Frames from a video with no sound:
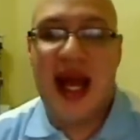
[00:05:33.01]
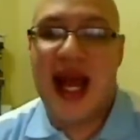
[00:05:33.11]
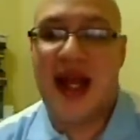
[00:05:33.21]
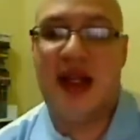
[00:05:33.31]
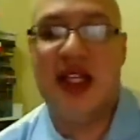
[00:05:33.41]

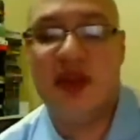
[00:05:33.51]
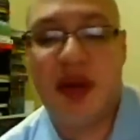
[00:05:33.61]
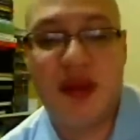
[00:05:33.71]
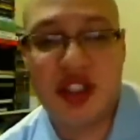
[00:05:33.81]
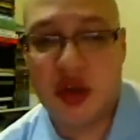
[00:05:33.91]
and she
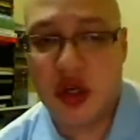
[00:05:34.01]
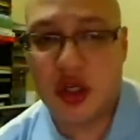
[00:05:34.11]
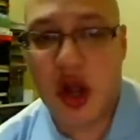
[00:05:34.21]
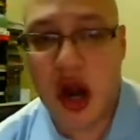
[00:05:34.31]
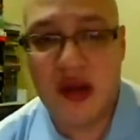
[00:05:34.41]
pretty much showing her
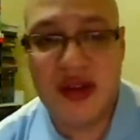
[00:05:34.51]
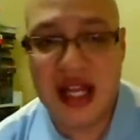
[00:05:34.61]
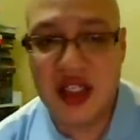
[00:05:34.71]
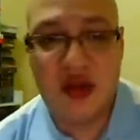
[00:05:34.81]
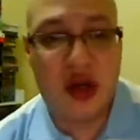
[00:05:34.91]
cards
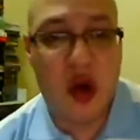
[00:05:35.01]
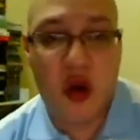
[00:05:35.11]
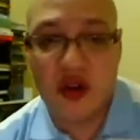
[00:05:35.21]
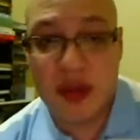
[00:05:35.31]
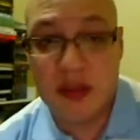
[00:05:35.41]
that she's going to
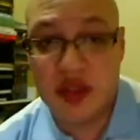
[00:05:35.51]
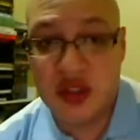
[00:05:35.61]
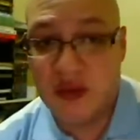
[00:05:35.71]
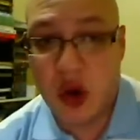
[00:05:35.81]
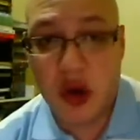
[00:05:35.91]
always be
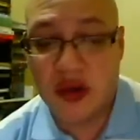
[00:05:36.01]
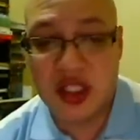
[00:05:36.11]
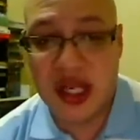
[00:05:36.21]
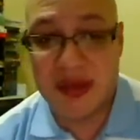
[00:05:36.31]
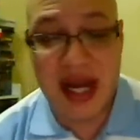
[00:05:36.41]
loyal to
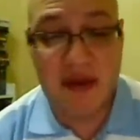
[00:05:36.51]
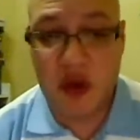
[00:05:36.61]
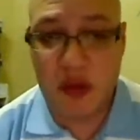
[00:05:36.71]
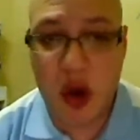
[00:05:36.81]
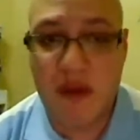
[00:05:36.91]
James and not
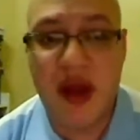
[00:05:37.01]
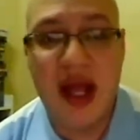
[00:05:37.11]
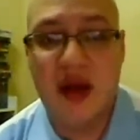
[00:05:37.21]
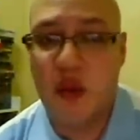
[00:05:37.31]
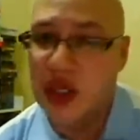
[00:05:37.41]
vote him off,
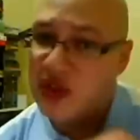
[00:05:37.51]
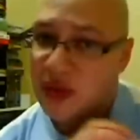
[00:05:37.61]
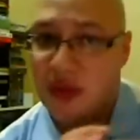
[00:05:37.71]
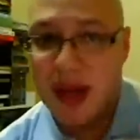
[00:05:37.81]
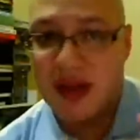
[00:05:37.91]
which
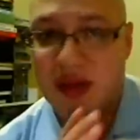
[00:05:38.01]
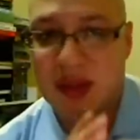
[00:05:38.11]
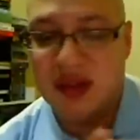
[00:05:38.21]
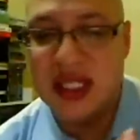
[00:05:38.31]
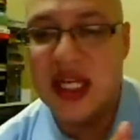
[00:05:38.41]
remains to
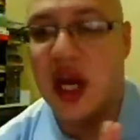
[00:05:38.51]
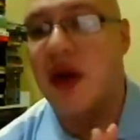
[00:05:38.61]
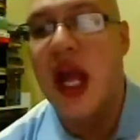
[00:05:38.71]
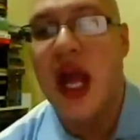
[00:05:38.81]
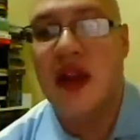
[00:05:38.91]
be seen there.